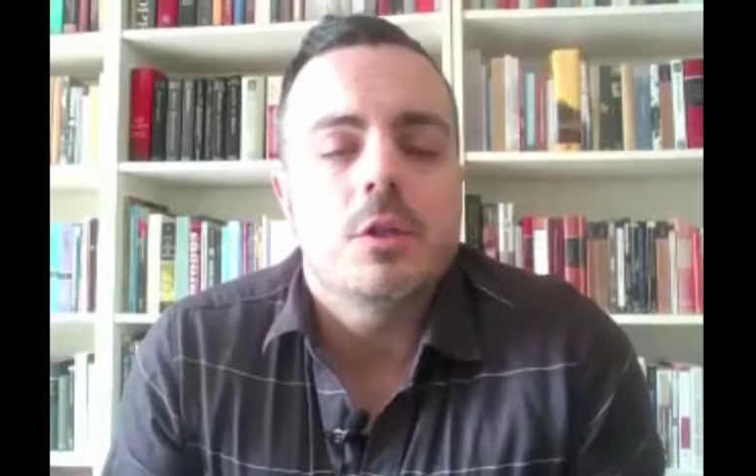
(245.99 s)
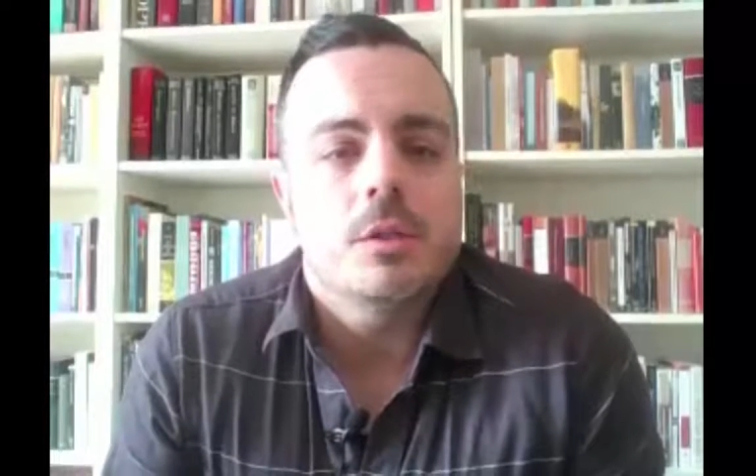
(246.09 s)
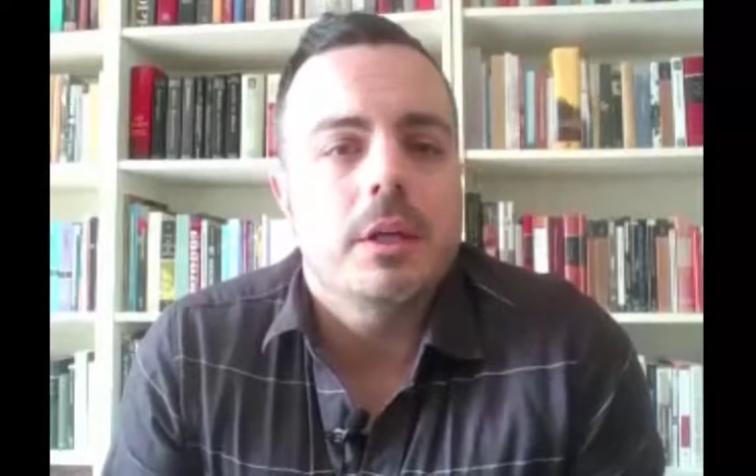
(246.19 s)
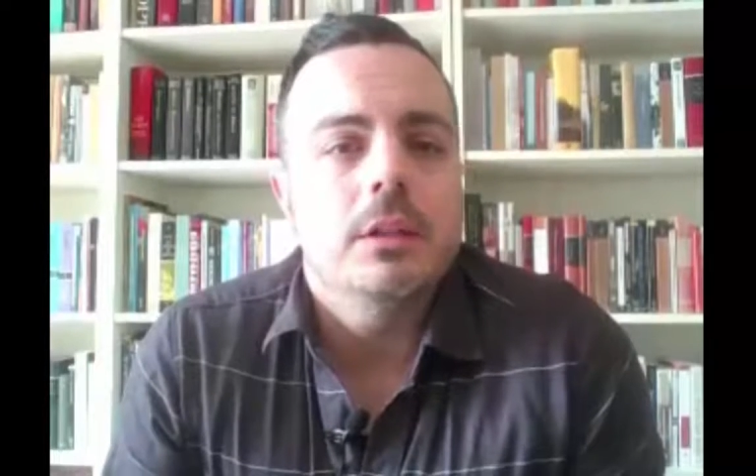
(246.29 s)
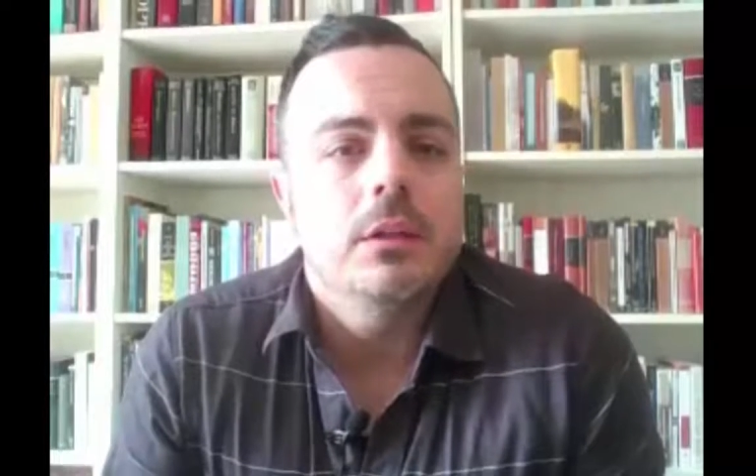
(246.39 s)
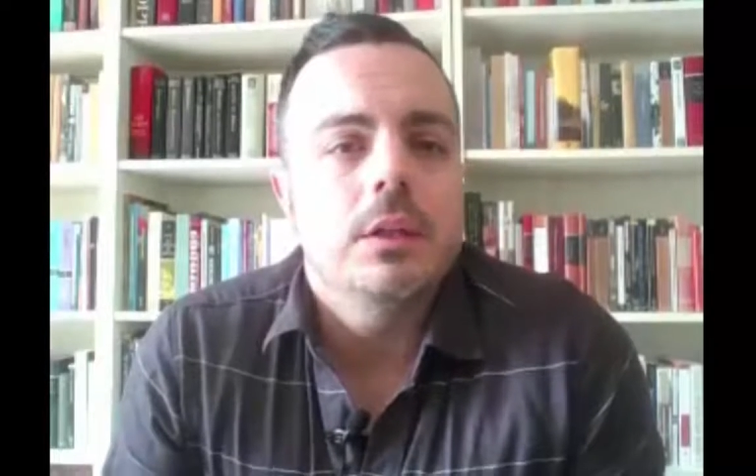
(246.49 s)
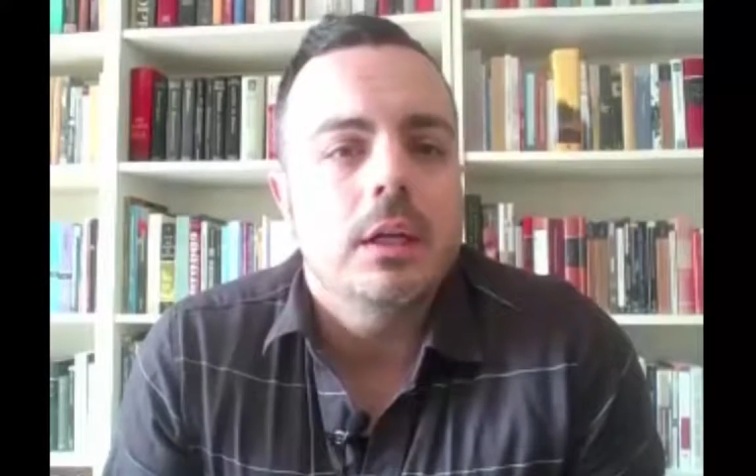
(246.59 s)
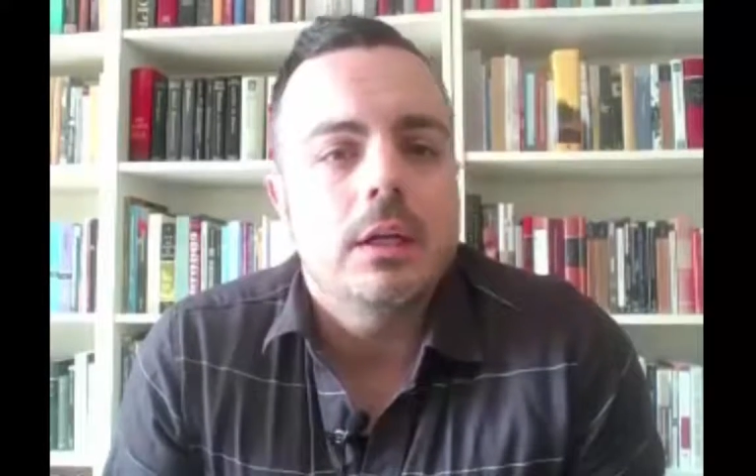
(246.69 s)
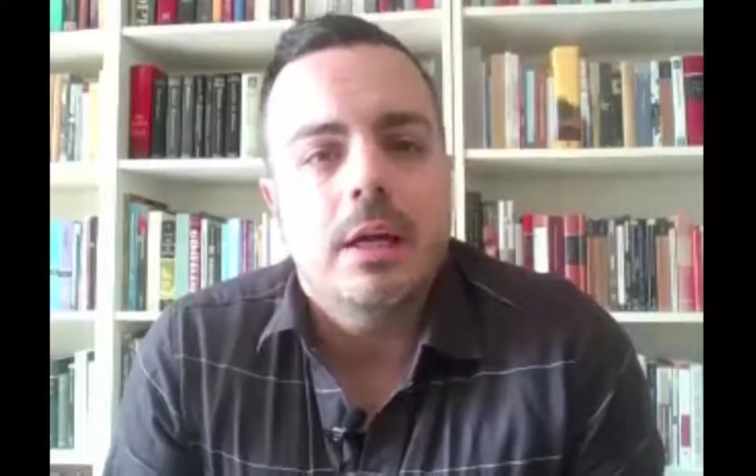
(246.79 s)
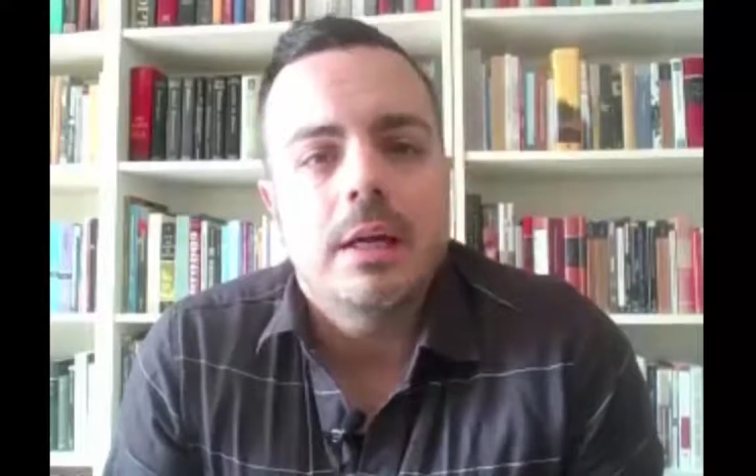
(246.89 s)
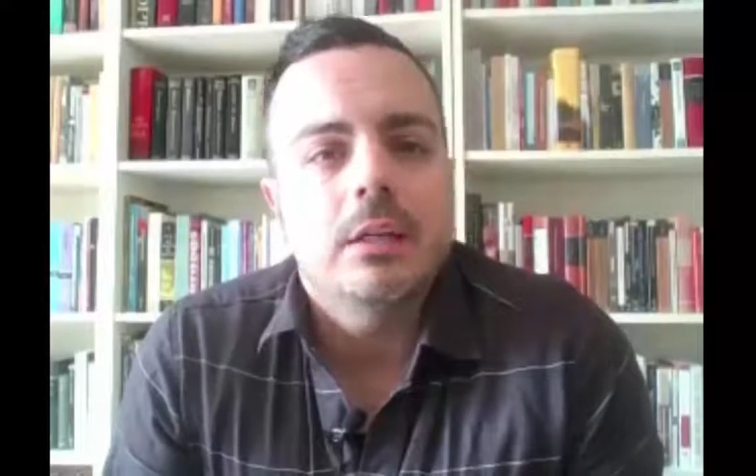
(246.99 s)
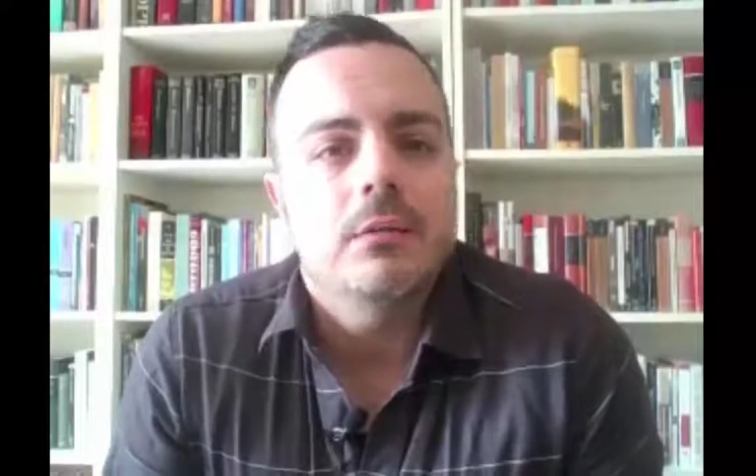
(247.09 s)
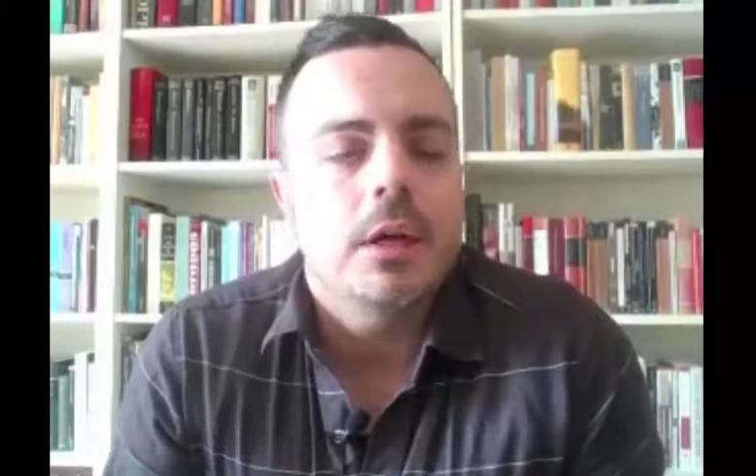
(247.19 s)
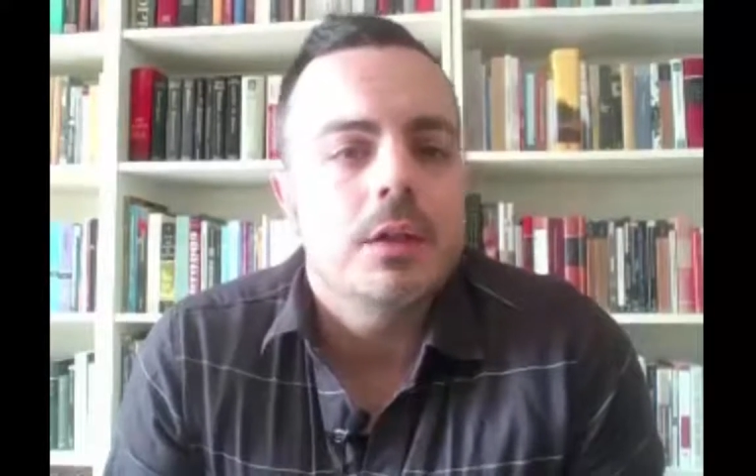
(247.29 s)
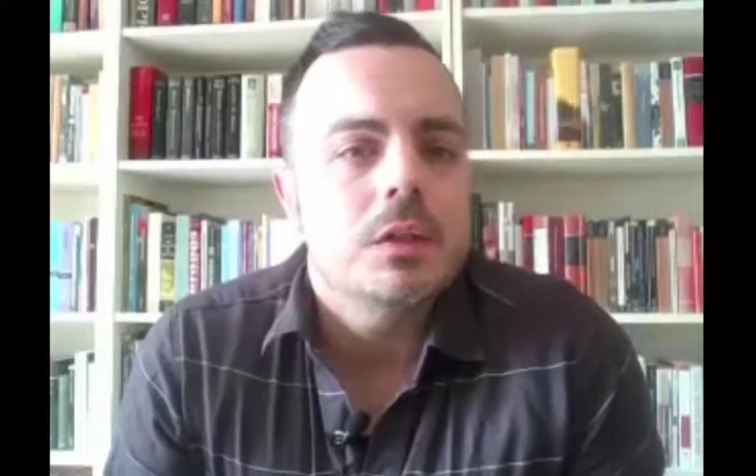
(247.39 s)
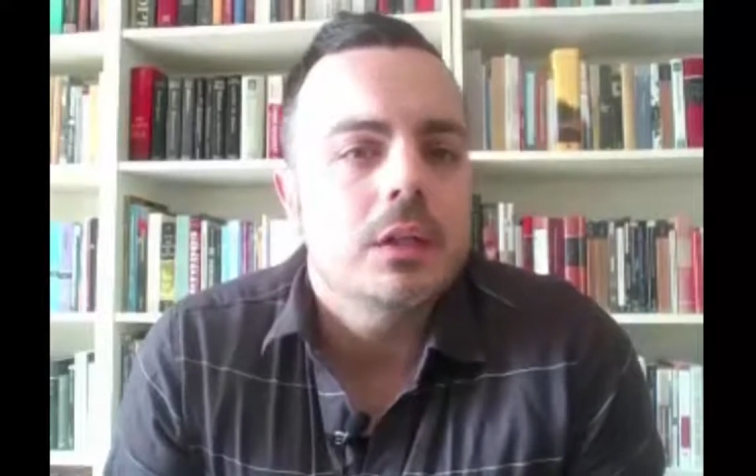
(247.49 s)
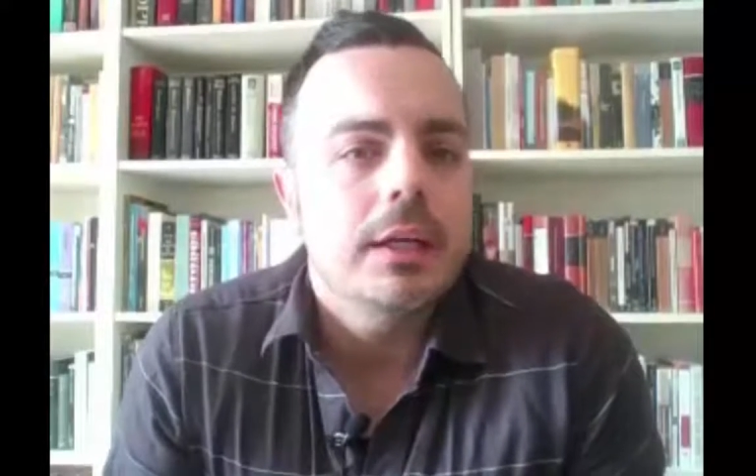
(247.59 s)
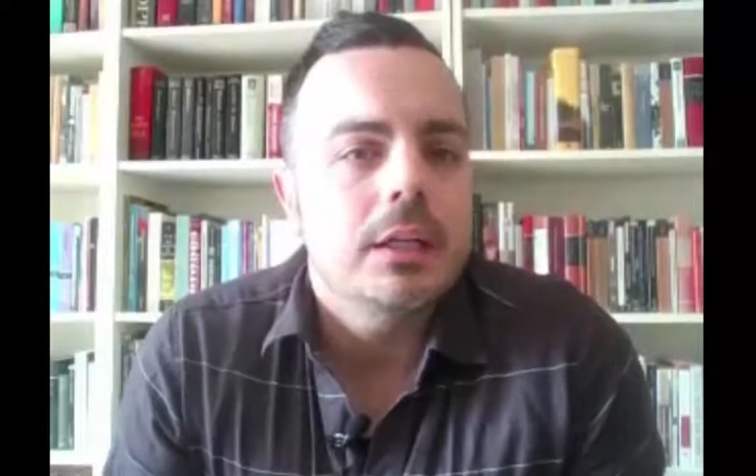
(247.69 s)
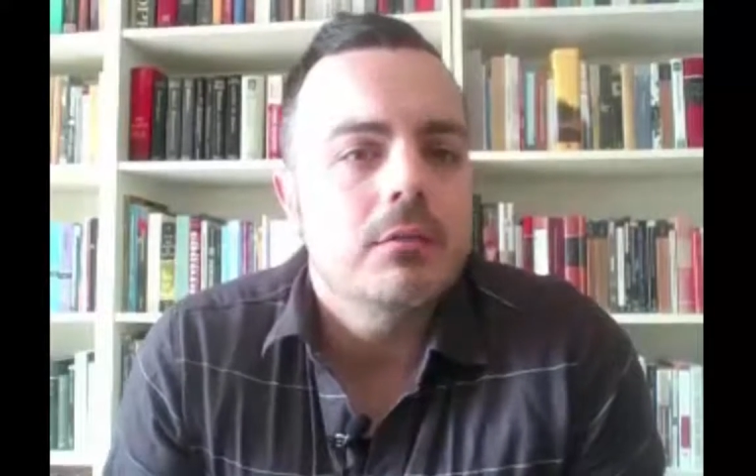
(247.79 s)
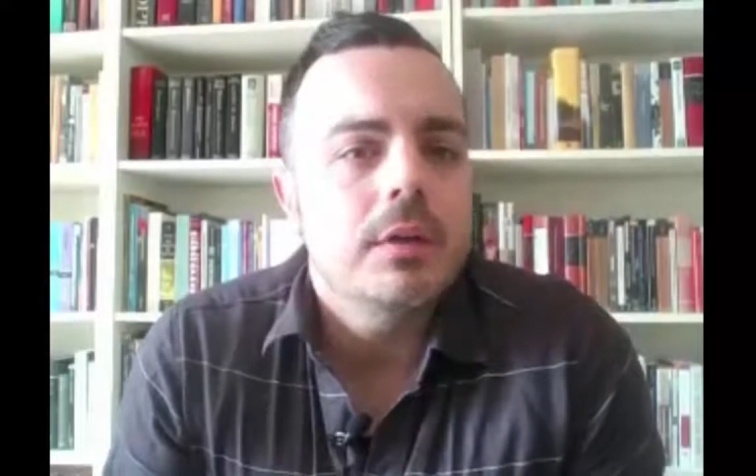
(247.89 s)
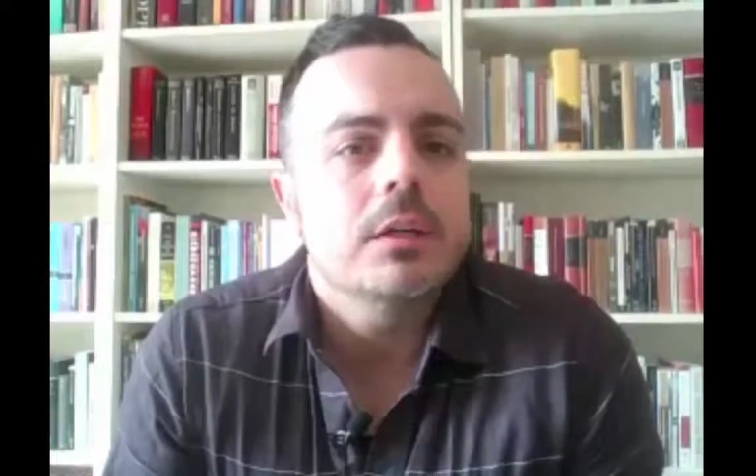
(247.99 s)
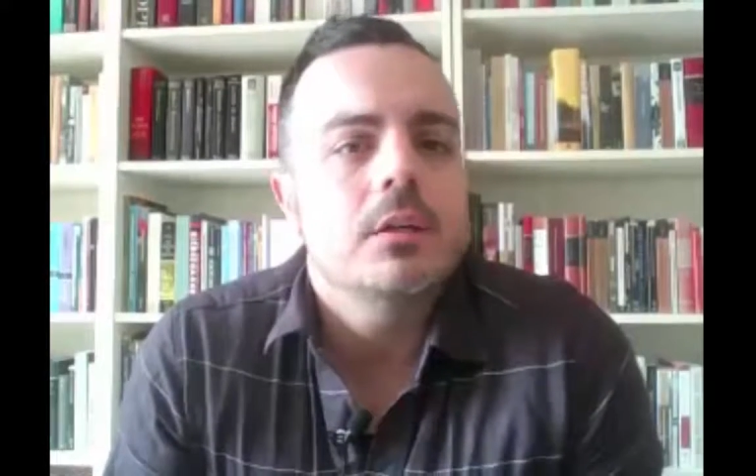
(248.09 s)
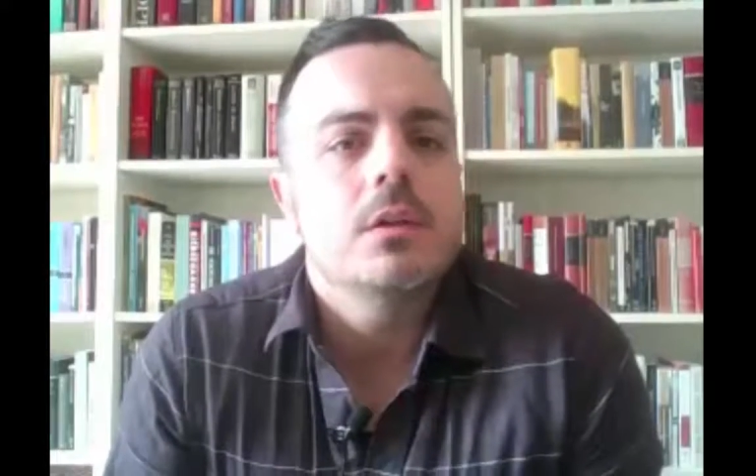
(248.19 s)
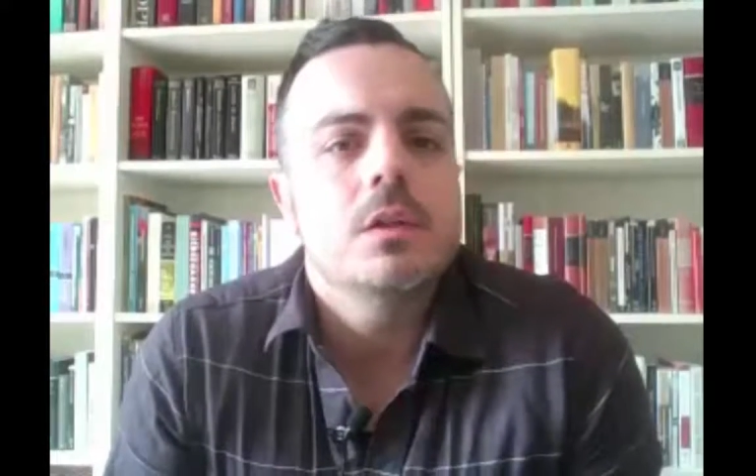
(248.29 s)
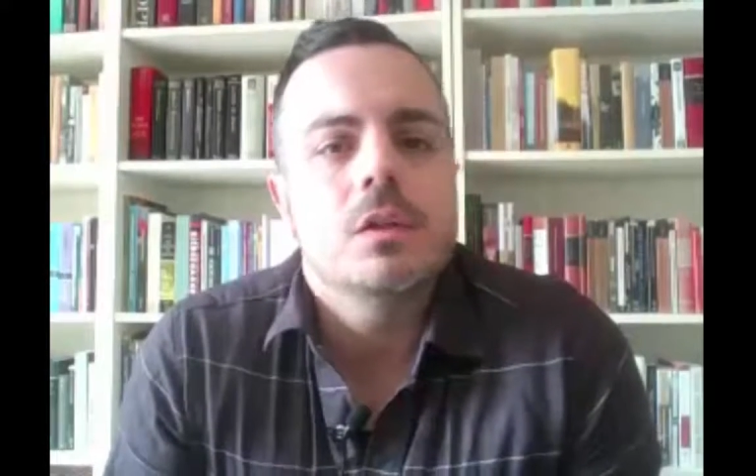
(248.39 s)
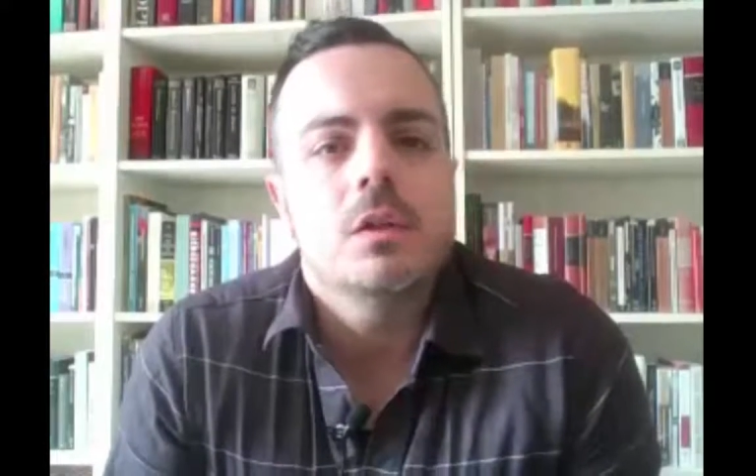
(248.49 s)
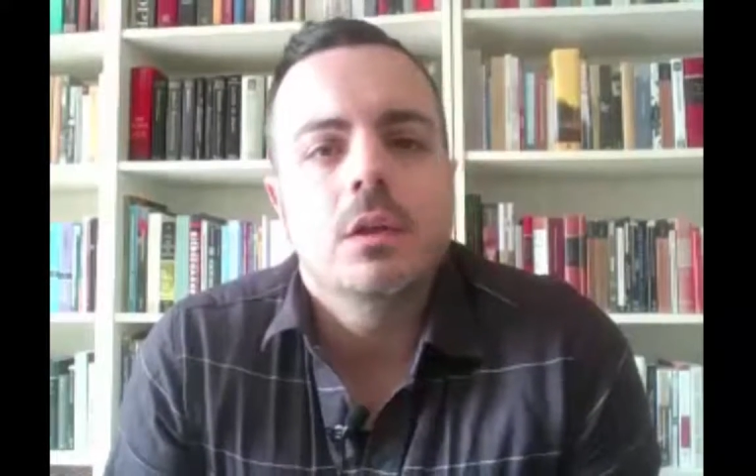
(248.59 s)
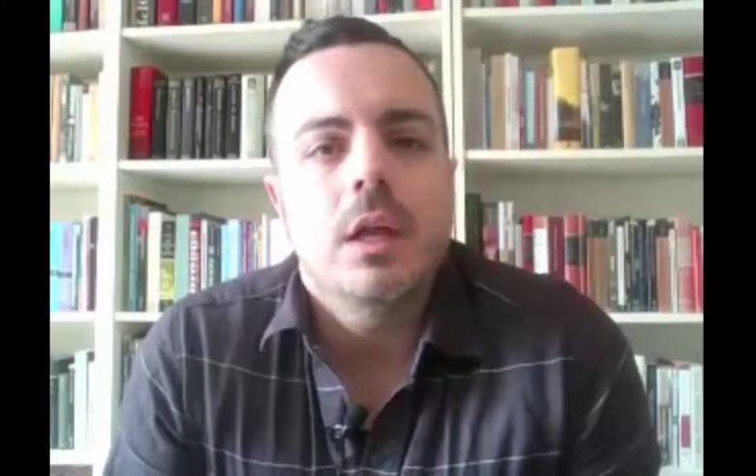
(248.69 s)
just by looking at eigenvalues and eigenvectors